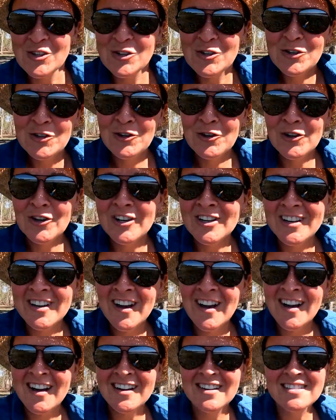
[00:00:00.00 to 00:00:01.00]
No
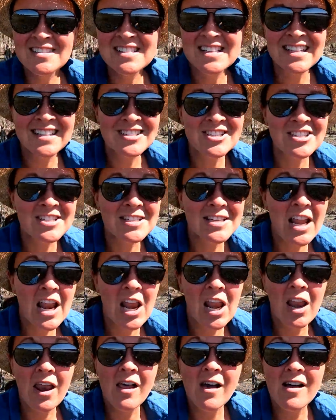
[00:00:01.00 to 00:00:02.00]
crocodiles, just
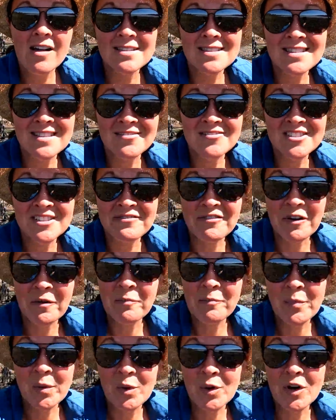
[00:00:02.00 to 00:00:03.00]
lots of
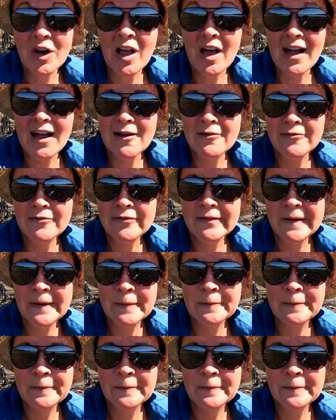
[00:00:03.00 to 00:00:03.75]
different bird life.